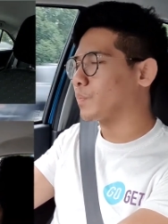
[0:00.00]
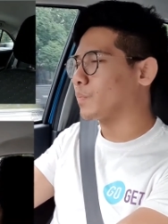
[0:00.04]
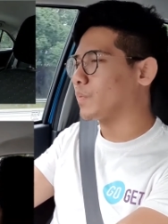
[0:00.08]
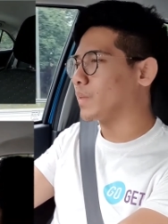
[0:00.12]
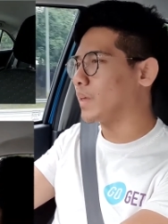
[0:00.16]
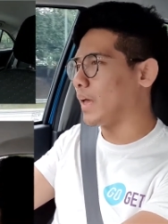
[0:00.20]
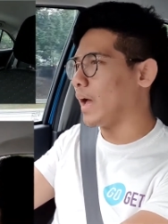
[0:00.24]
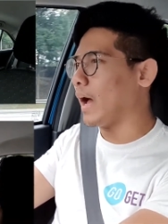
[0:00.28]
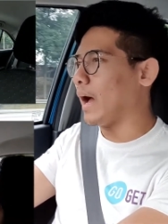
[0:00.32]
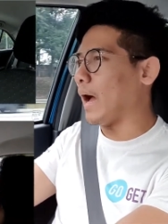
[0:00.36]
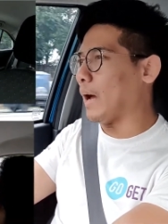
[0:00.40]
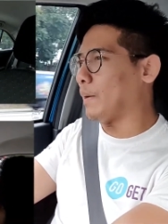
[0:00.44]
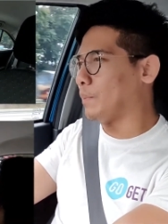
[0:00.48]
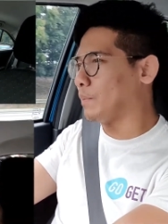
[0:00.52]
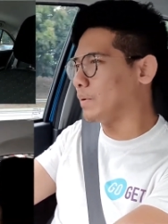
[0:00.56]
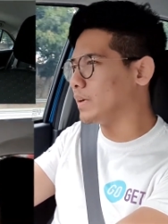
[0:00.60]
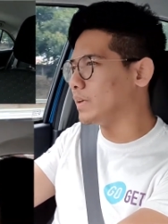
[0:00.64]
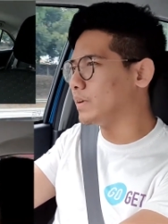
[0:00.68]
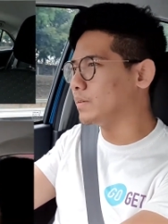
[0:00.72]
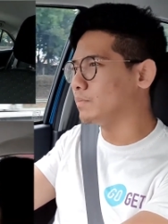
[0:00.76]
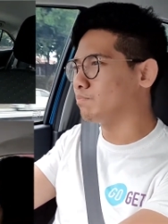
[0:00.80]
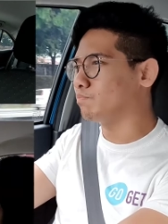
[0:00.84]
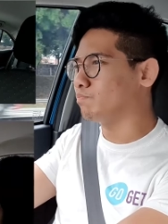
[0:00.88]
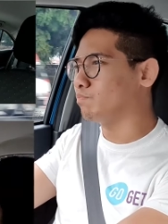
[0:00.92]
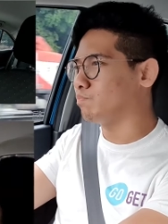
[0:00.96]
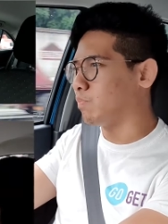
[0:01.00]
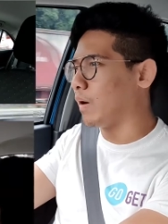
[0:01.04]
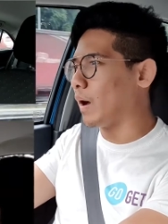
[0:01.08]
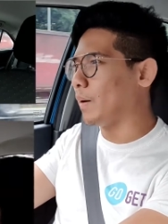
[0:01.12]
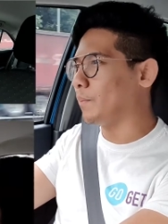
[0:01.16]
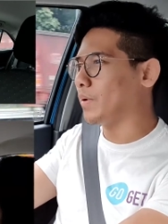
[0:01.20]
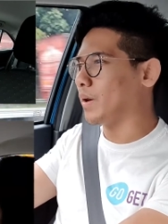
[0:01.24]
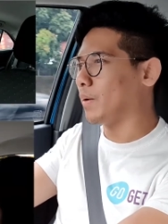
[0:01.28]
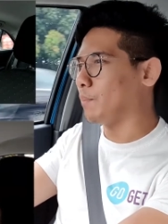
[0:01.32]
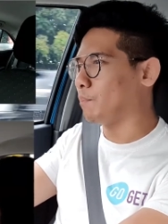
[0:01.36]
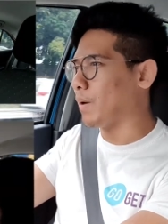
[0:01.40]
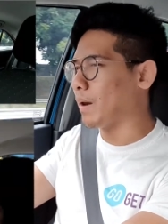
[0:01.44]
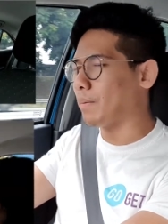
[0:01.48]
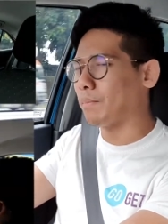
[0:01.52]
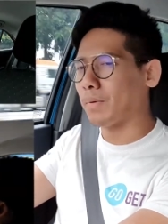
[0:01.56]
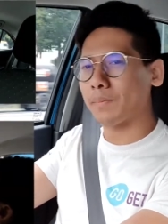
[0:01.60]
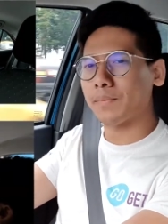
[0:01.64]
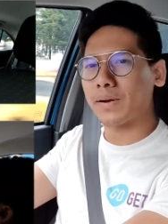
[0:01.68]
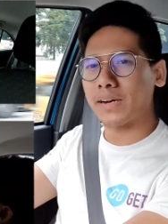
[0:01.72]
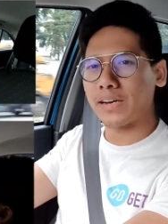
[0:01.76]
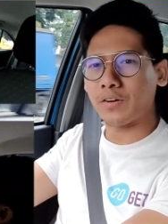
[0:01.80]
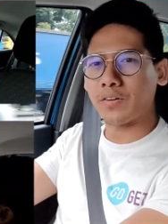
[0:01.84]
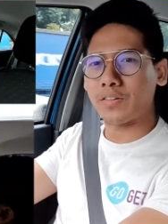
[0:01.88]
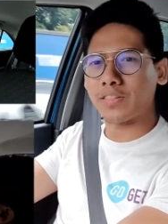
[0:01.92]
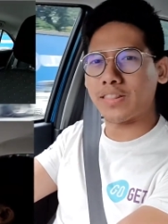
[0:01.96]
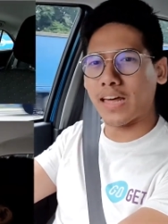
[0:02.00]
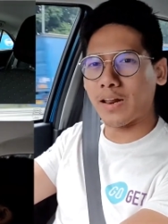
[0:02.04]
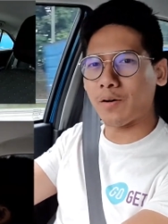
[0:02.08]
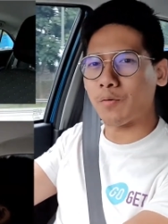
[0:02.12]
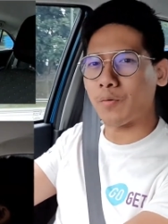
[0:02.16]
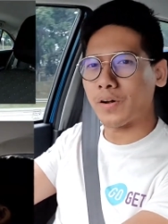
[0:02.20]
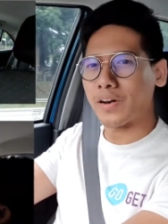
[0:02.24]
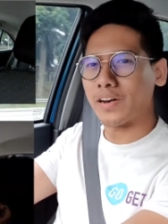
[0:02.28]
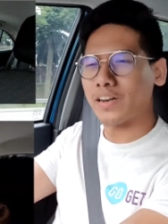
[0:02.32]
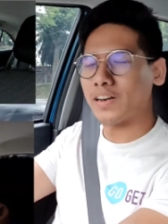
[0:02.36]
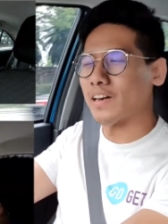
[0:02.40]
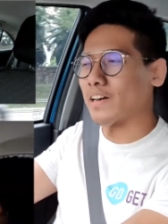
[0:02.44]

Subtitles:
Yeah, I'm gonna bet my money on that one.